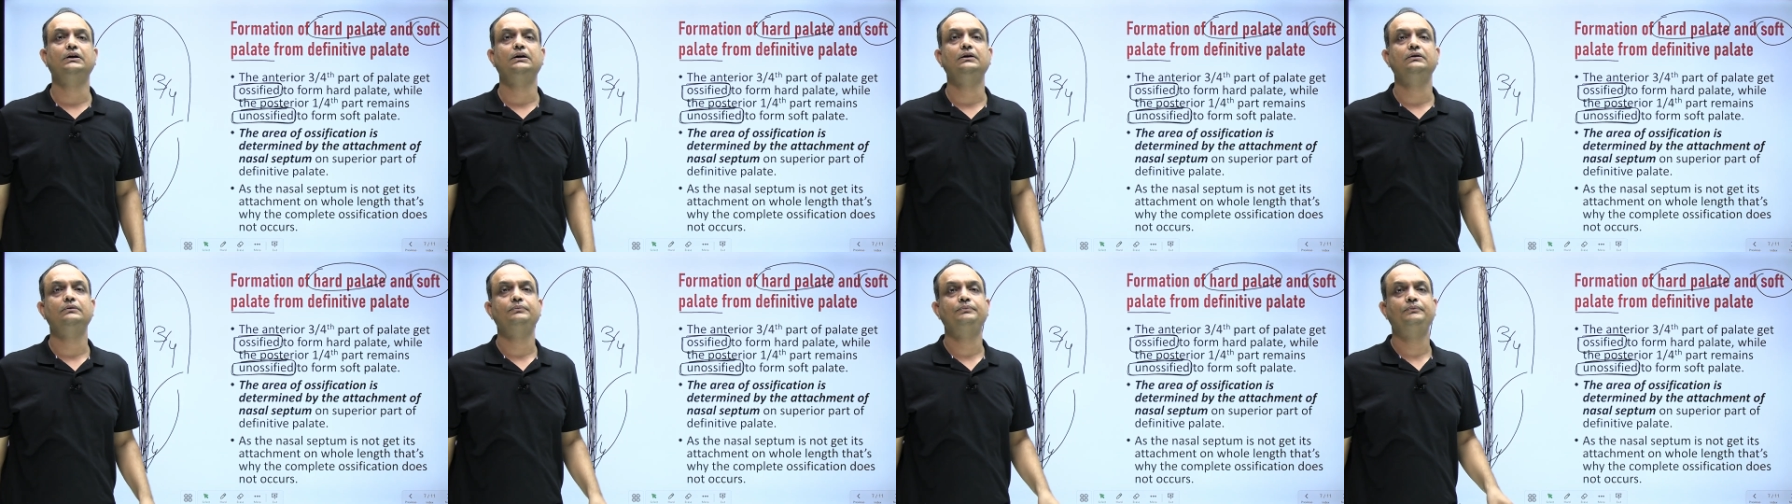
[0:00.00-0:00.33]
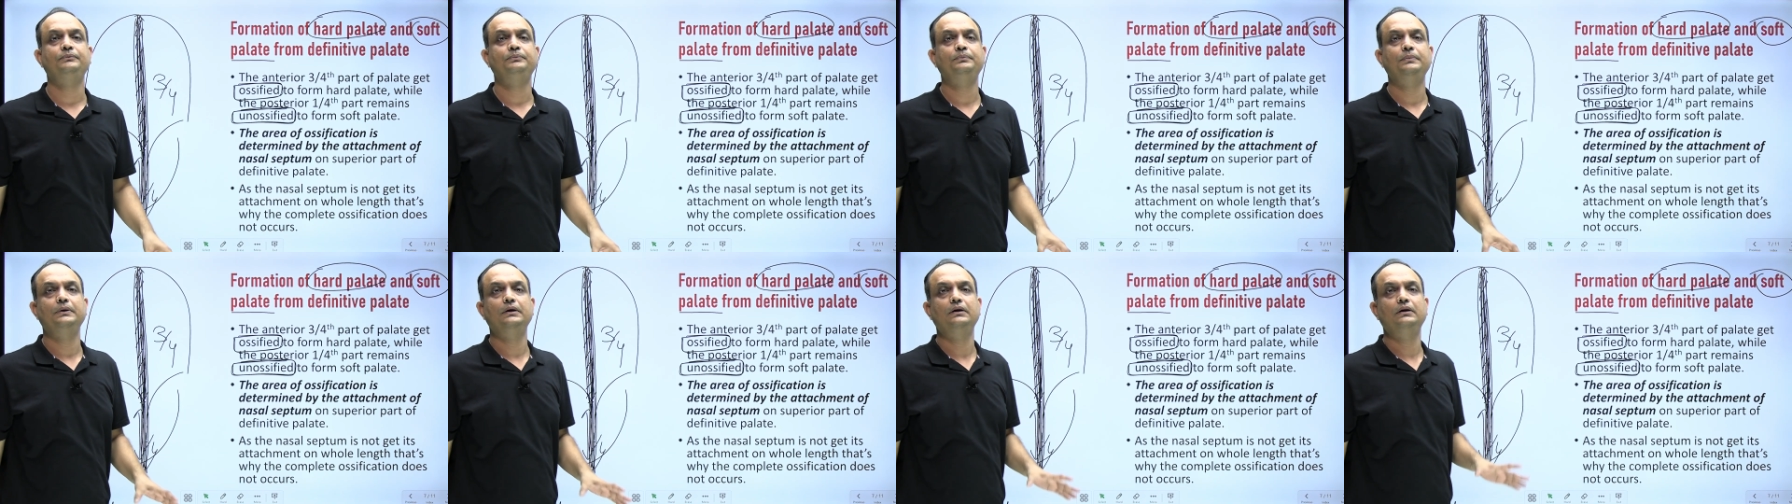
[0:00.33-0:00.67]
the
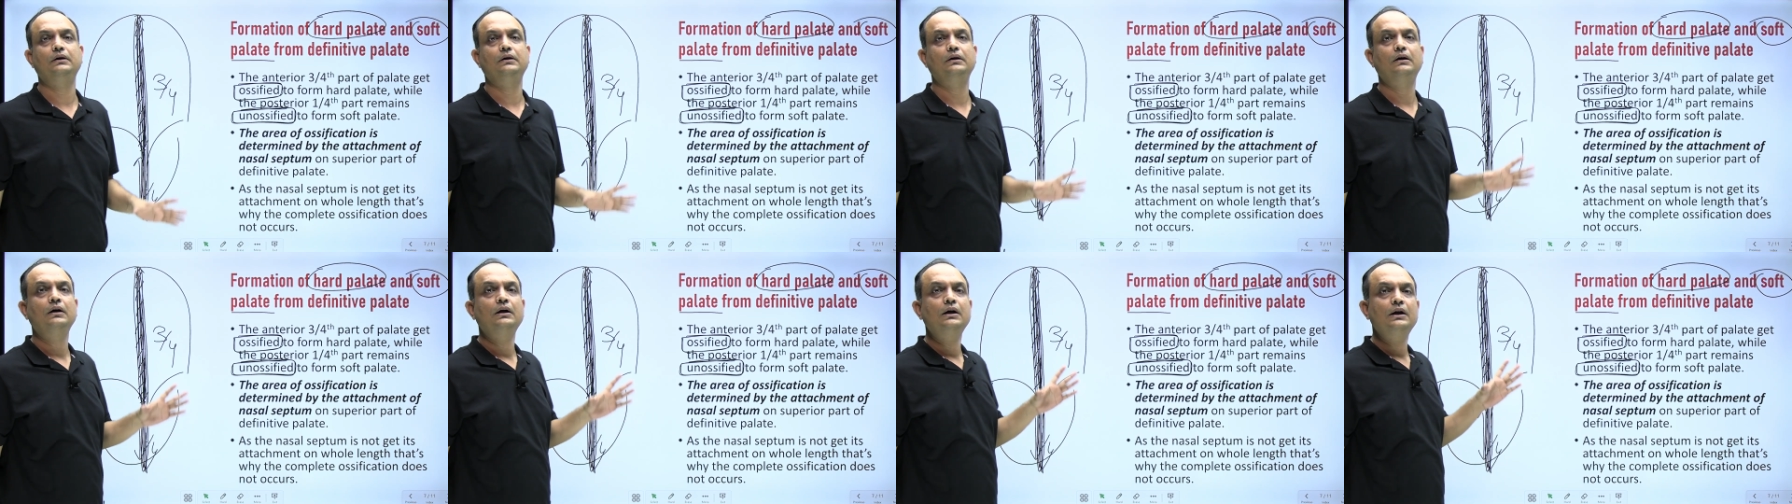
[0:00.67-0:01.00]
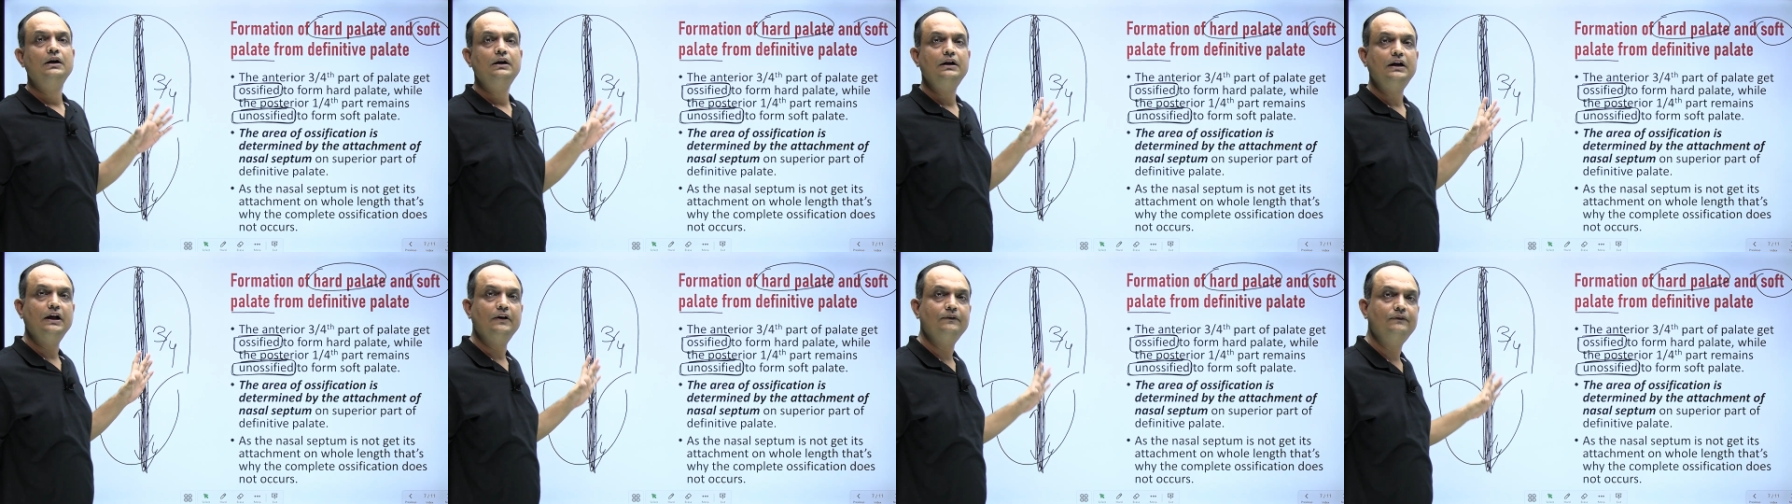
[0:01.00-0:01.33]

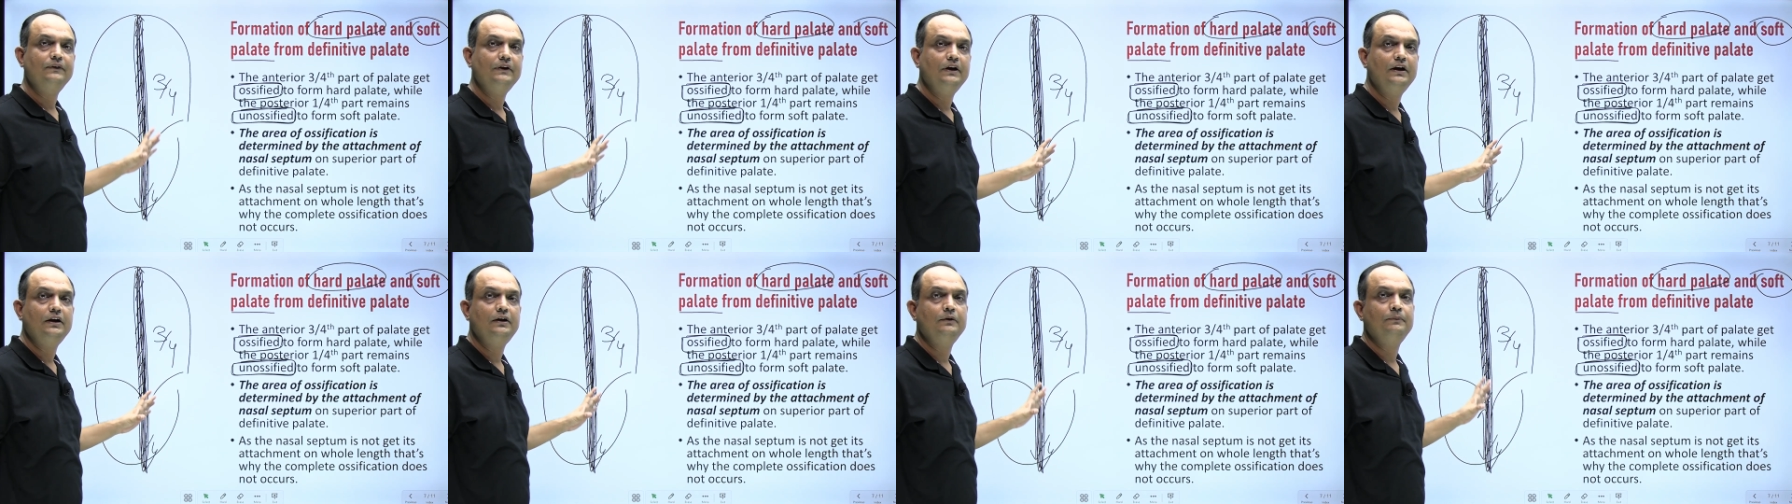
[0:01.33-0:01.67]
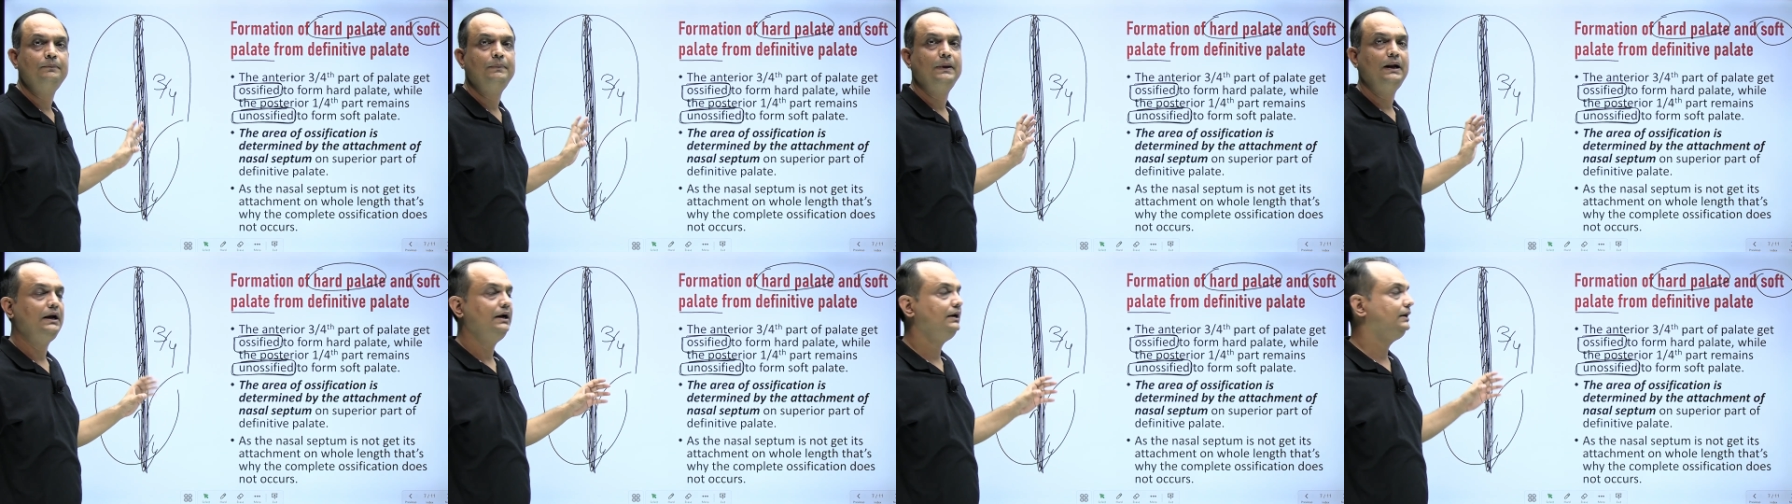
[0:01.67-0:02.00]
definitive
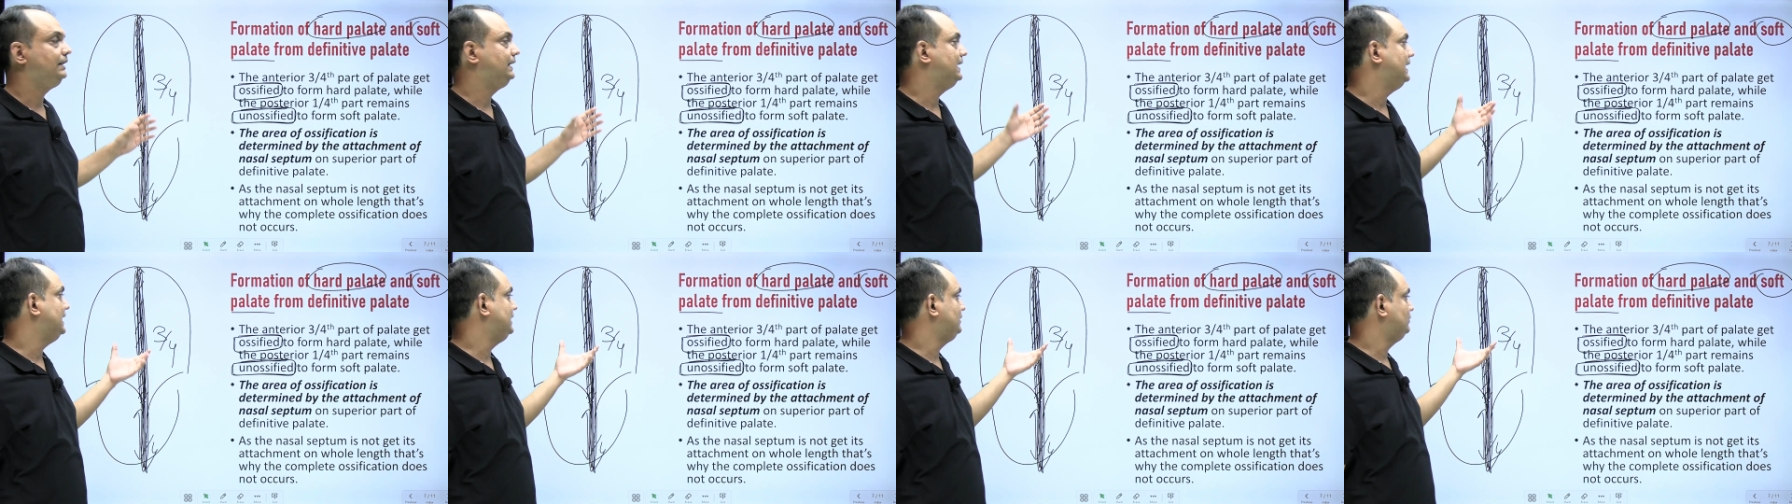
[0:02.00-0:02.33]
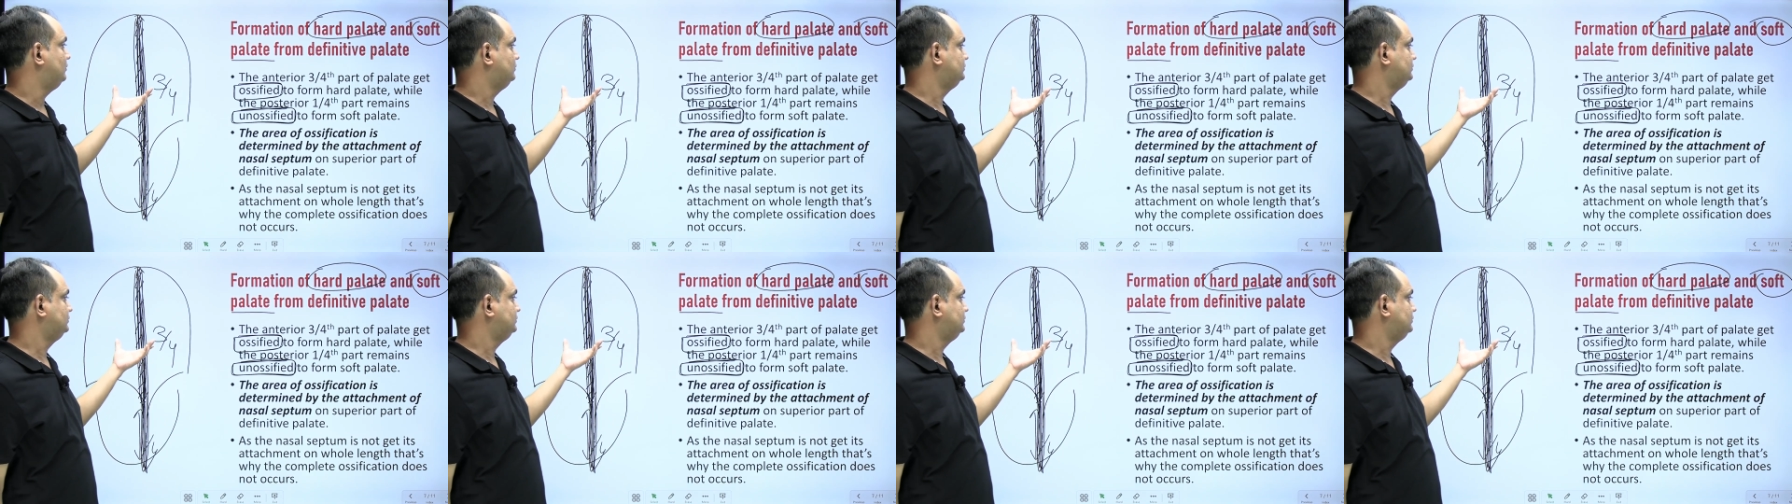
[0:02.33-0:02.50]
palate get